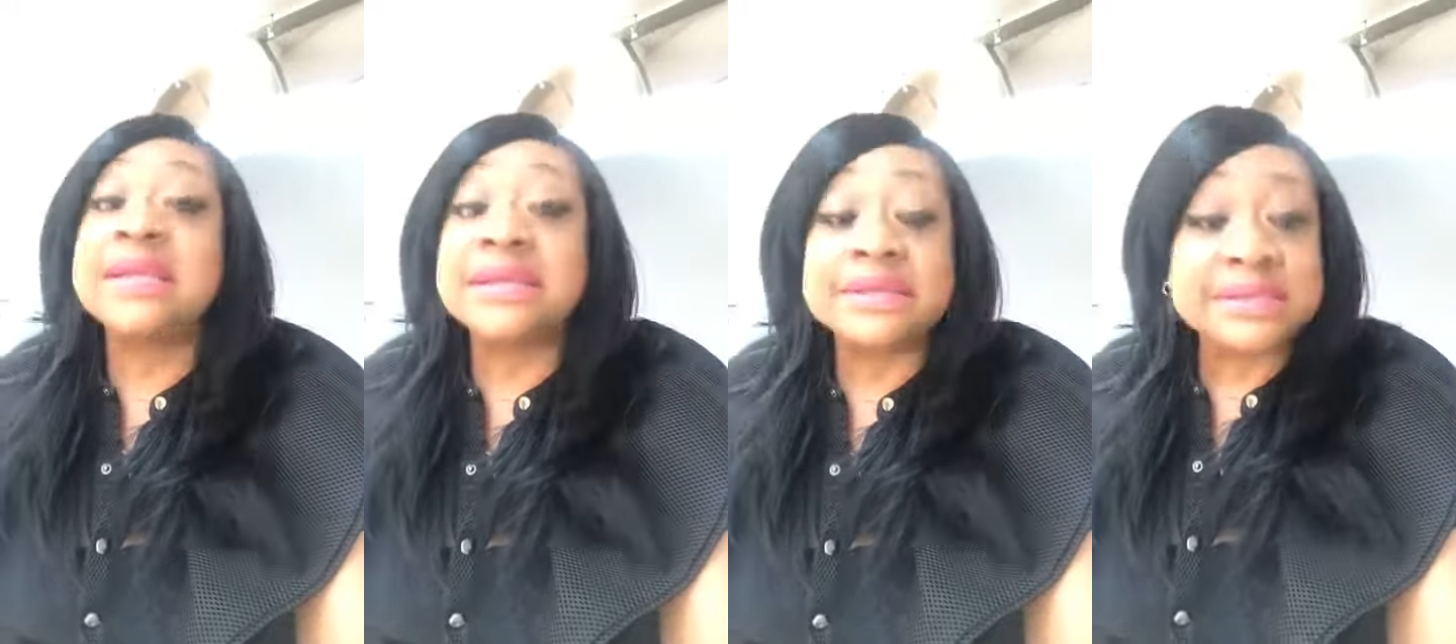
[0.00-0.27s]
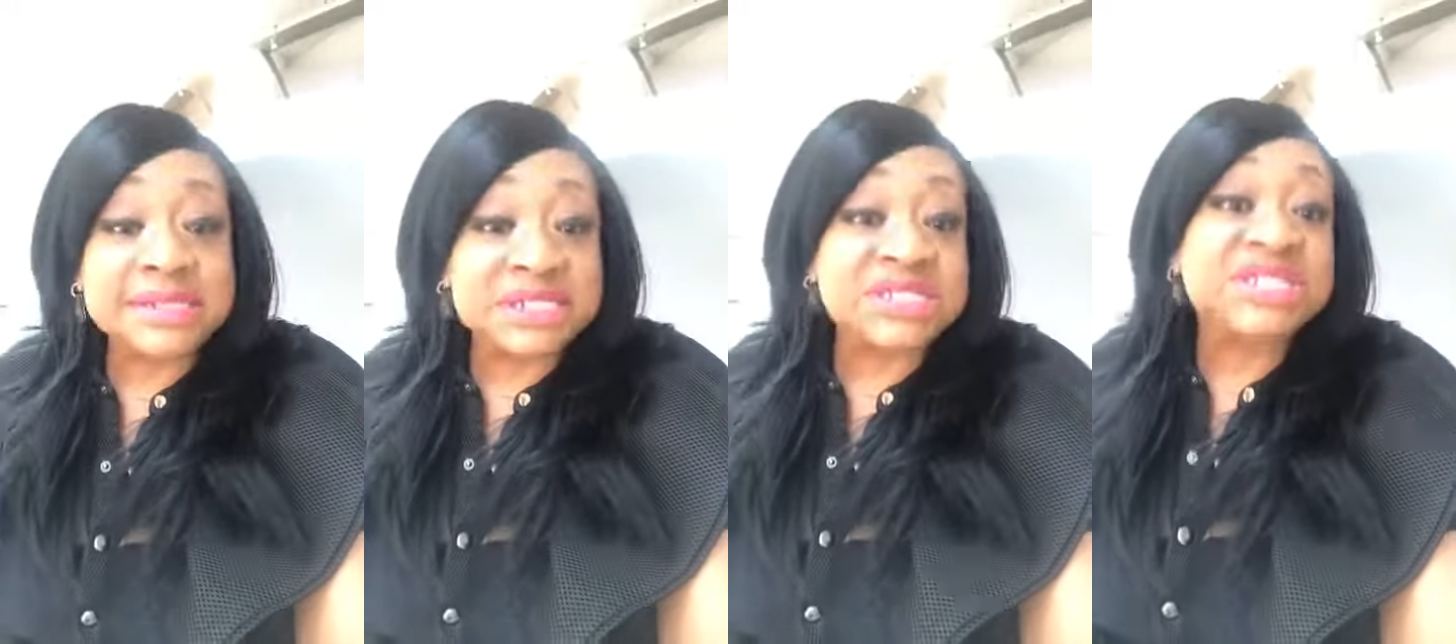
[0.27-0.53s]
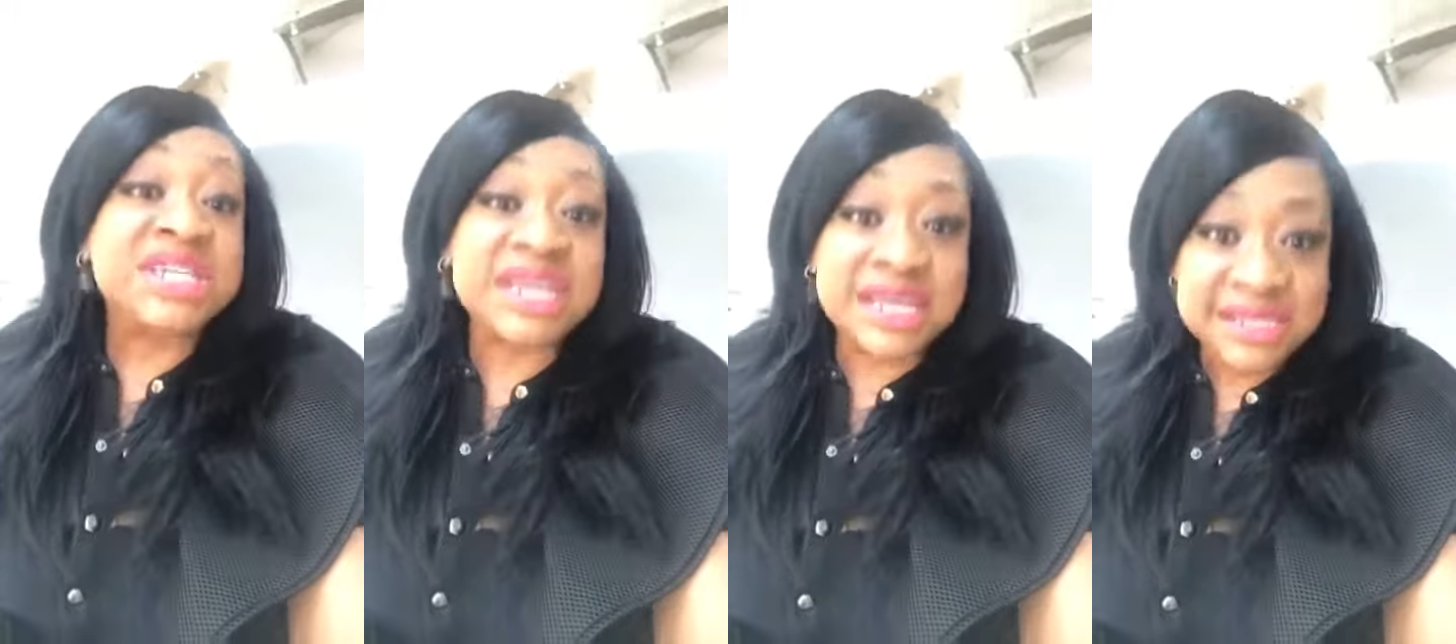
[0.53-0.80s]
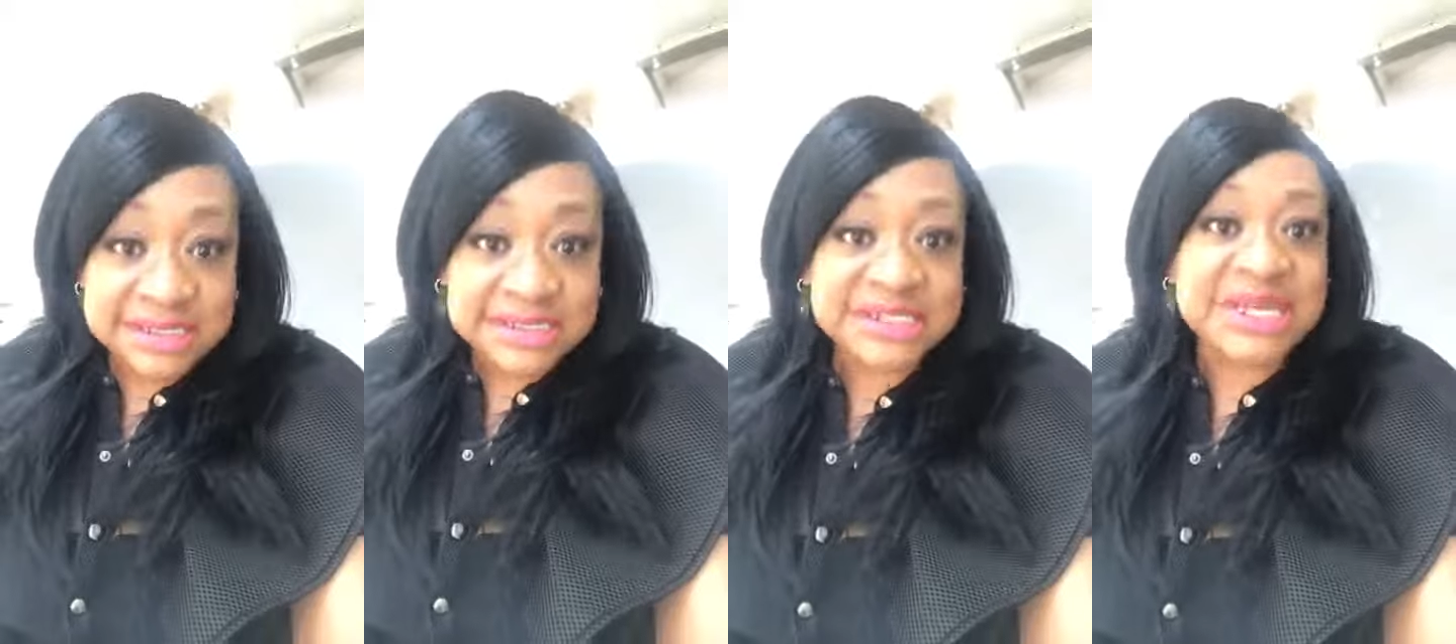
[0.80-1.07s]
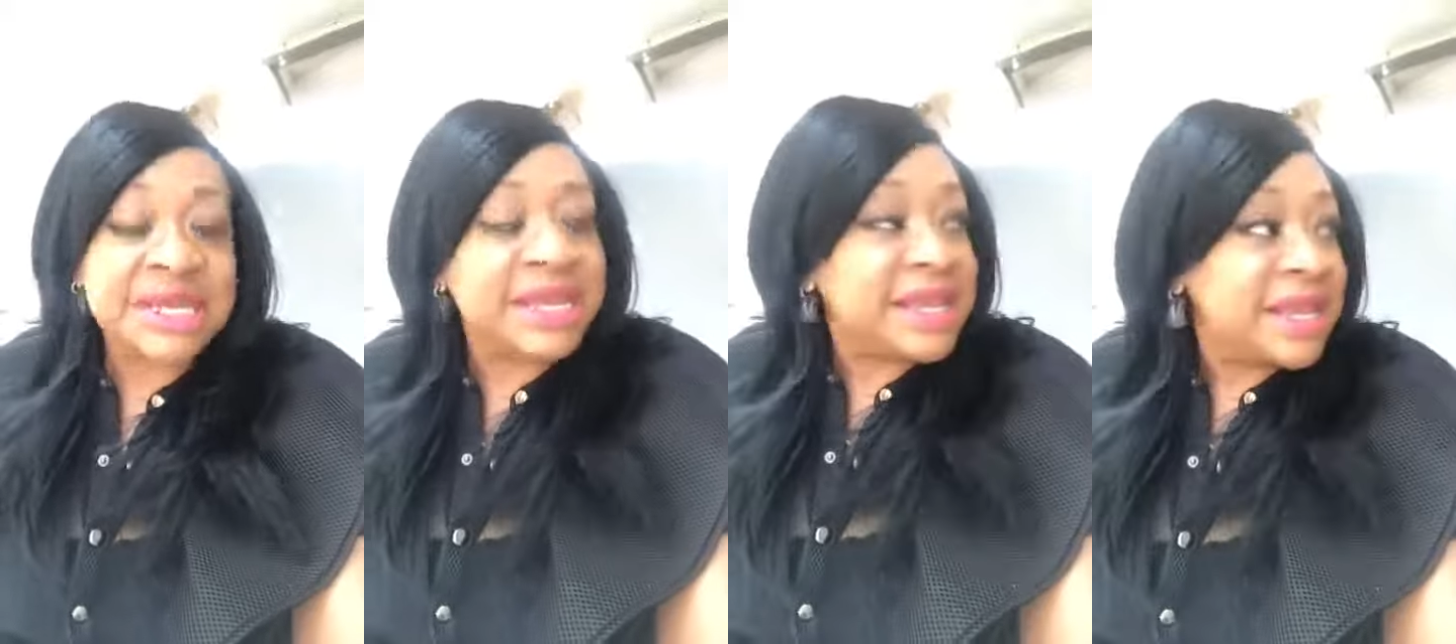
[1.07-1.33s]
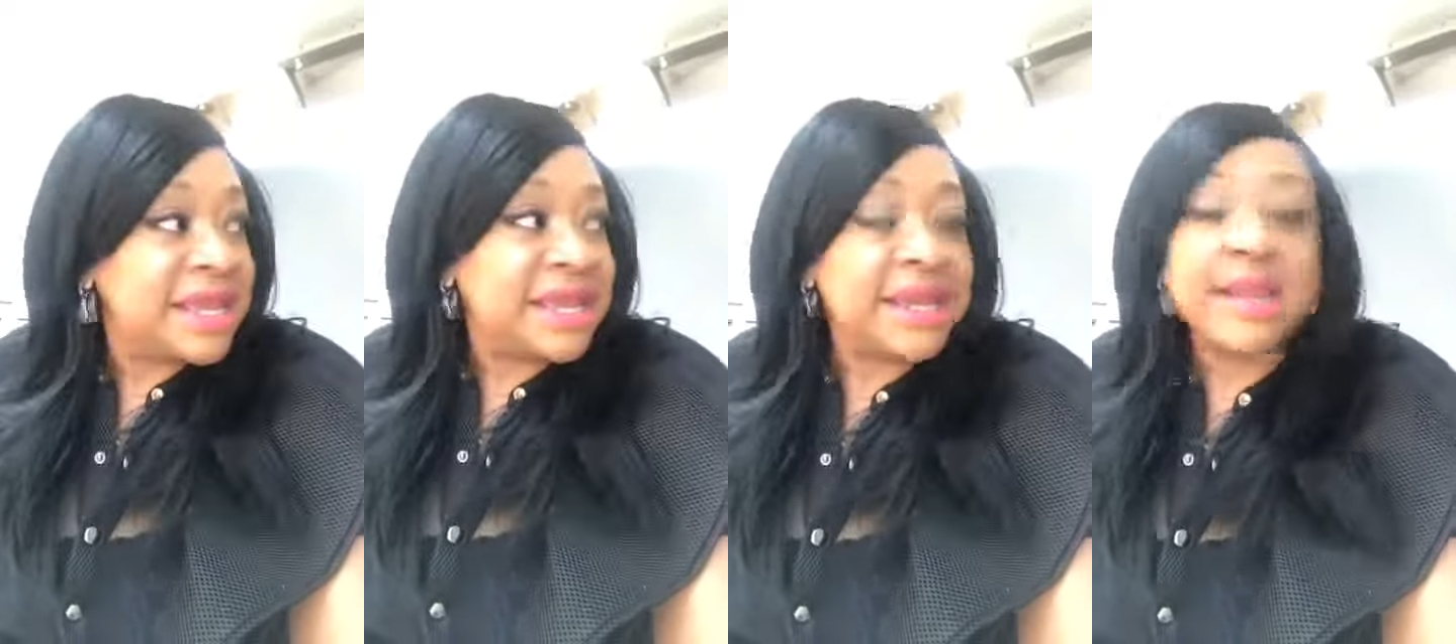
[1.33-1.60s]
it to
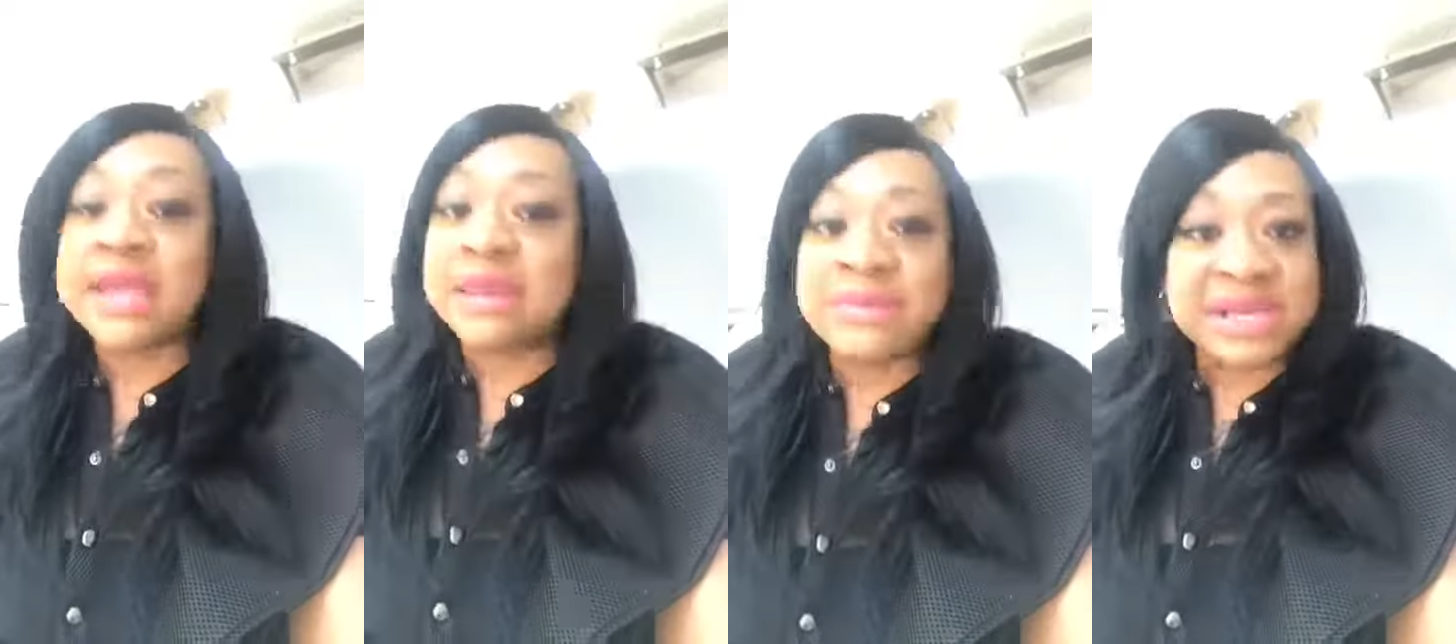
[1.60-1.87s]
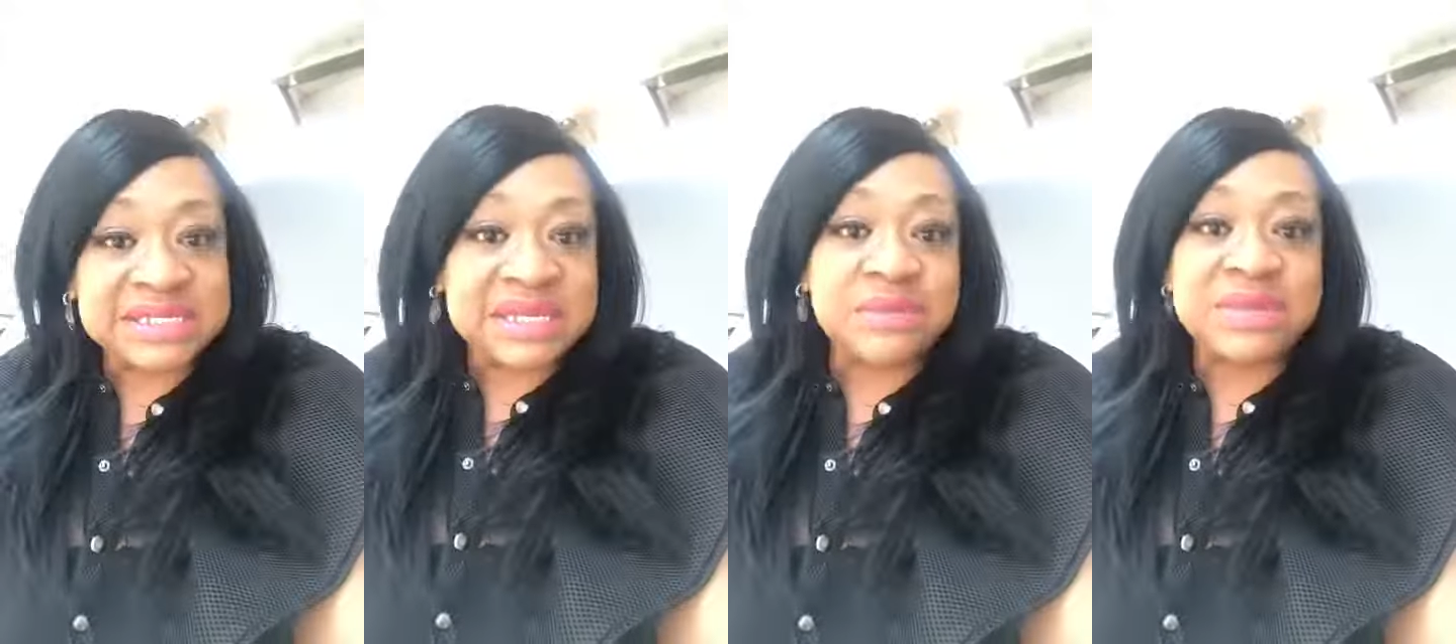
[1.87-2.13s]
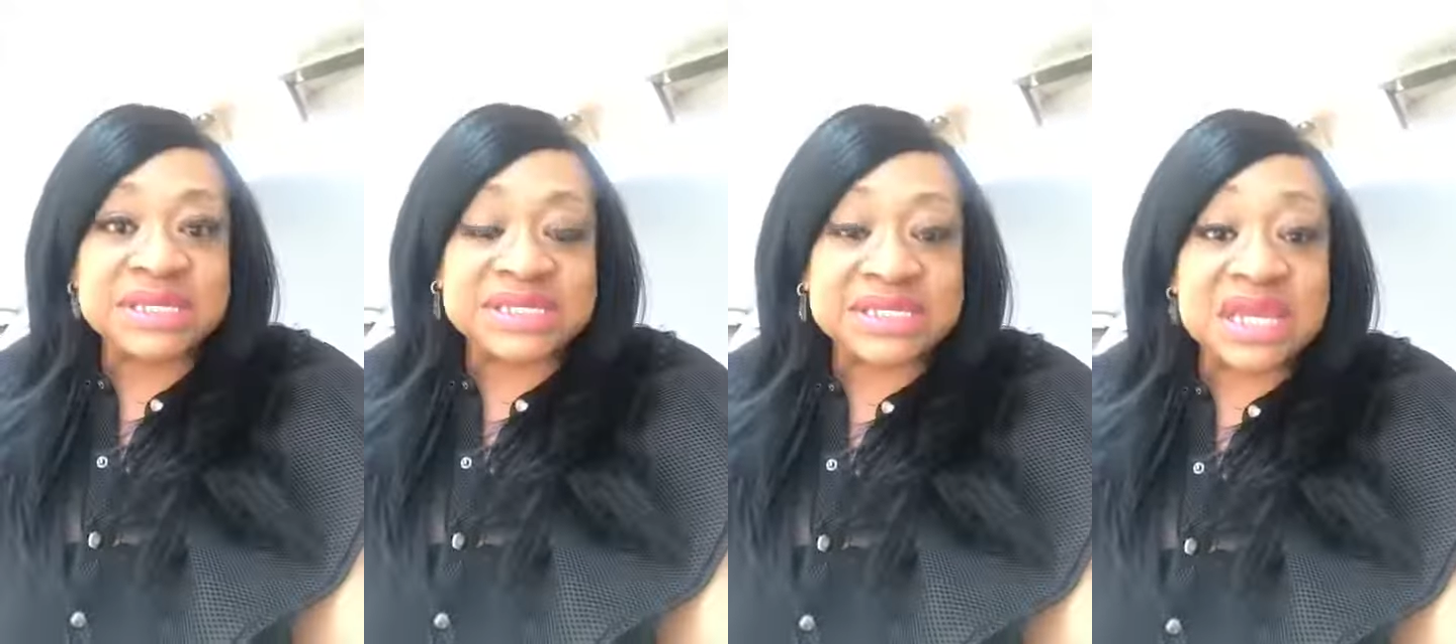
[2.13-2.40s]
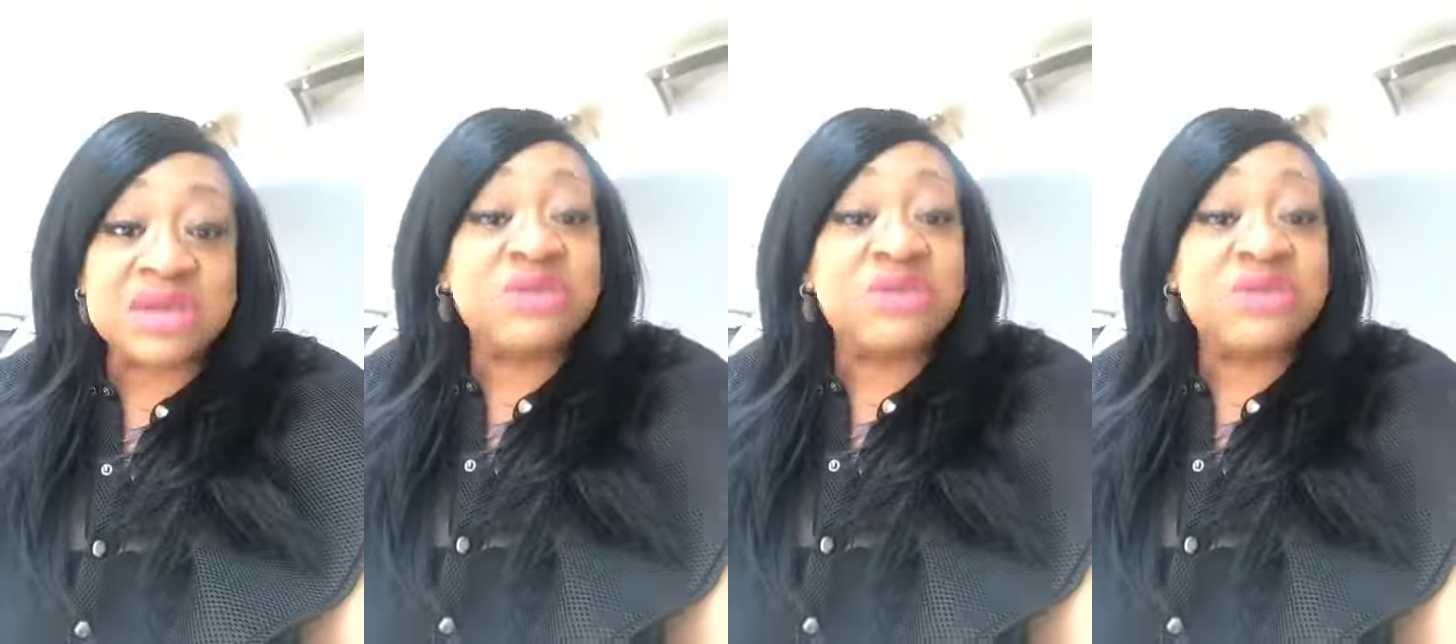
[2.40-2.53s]
CNN, MSNBC.